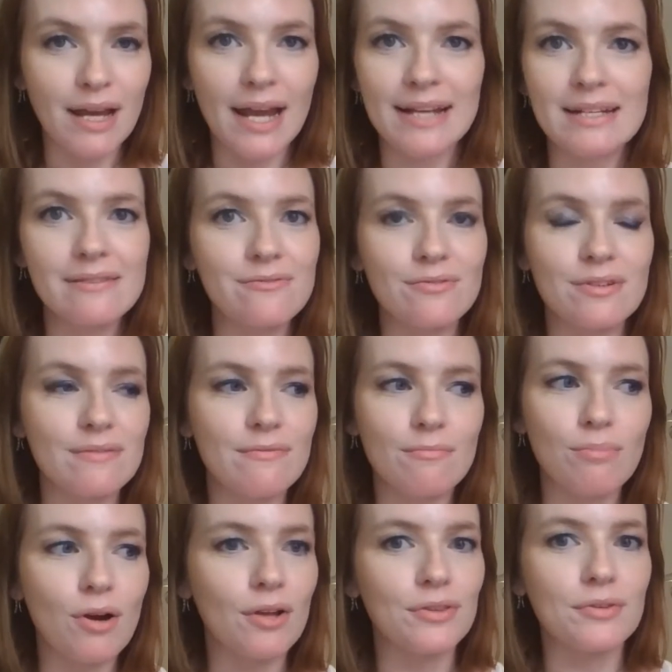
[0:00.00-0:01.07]
I never even
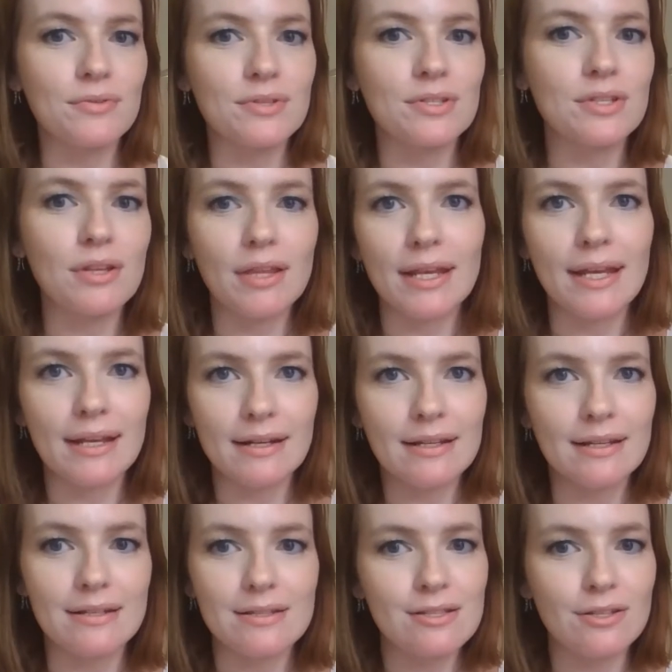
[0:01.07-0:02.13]
bought those until I had a
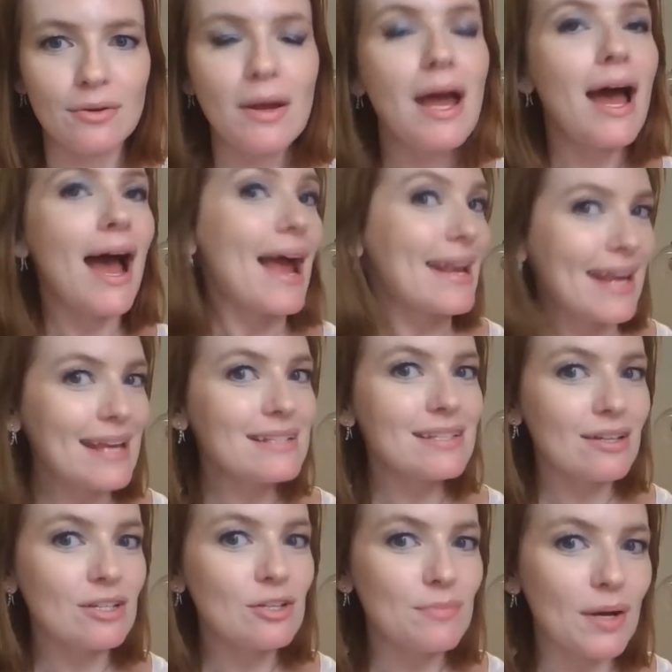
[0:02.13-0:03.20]
kid, so I can't
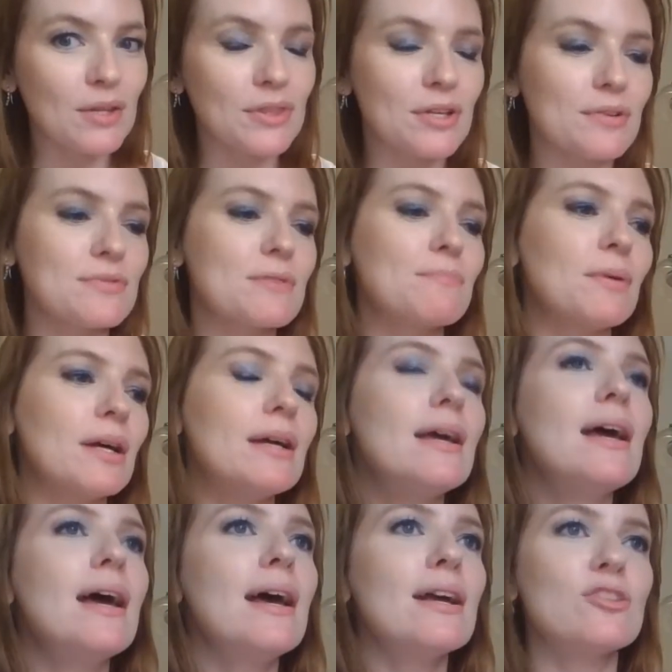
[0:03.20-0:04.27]
tell you about those. But
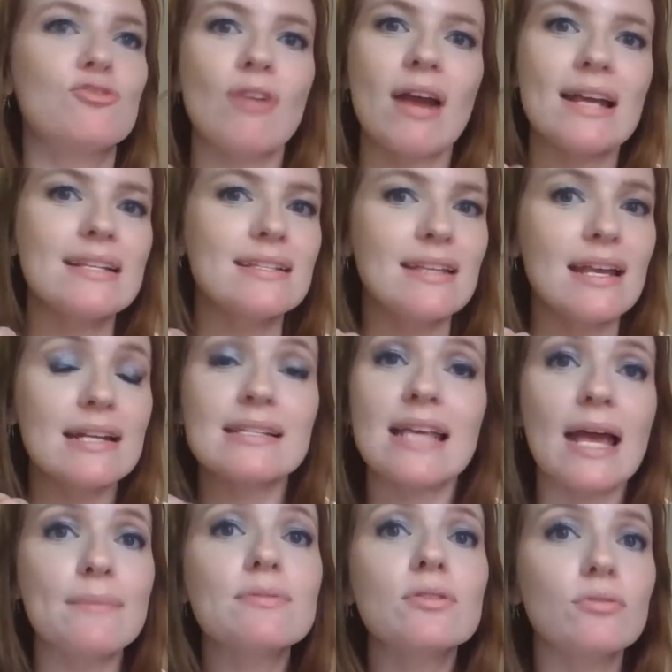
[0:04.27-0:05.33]
dry snacks,
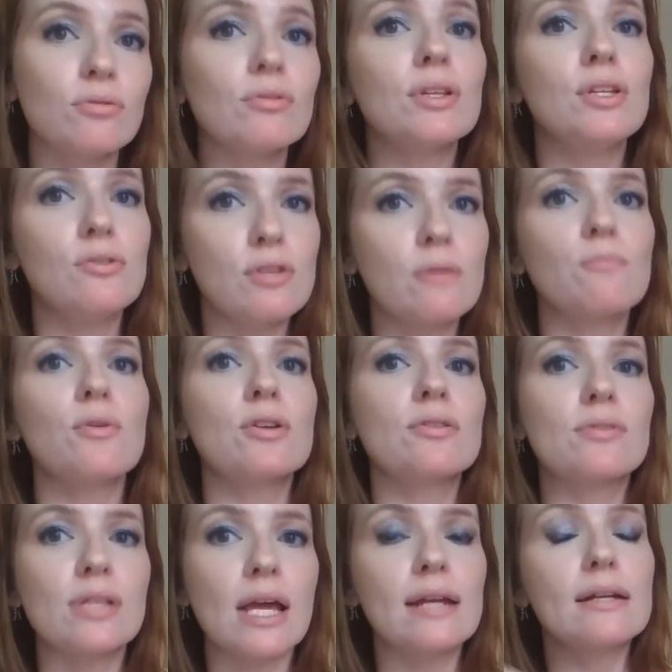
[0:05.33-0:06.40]
absolutely, you can bring
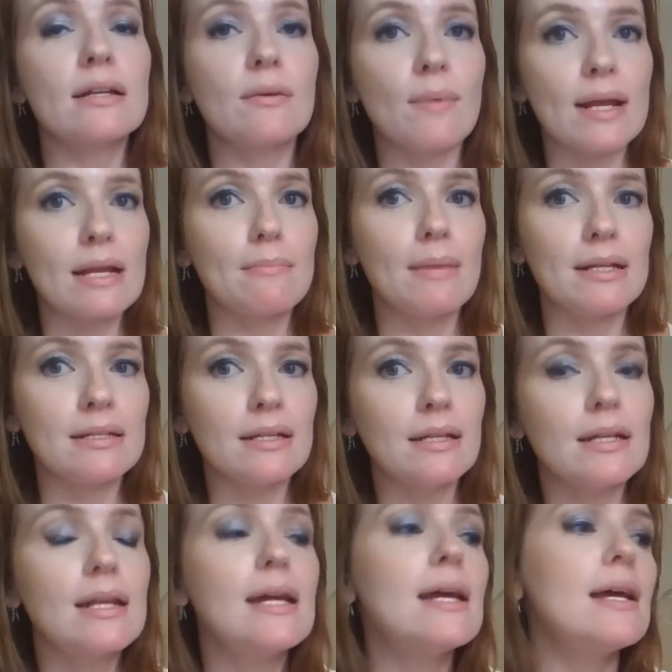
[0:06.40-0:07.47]
those on, and I recommend
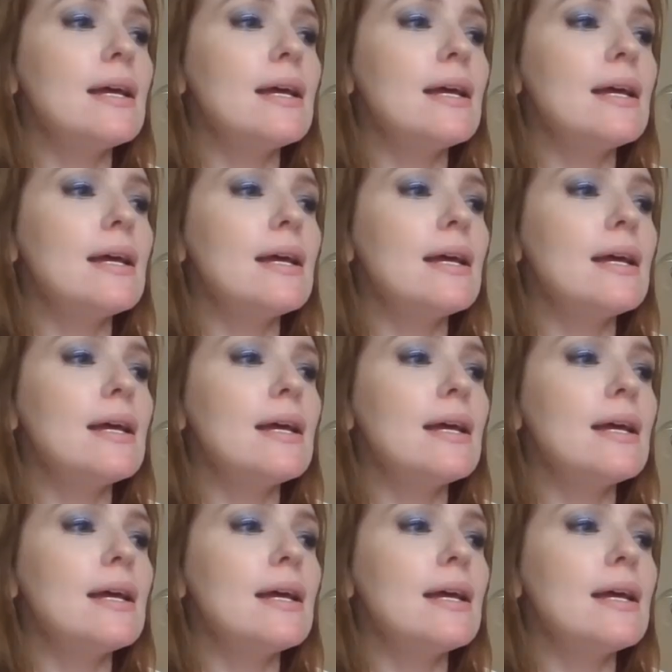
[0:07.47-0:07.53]
it.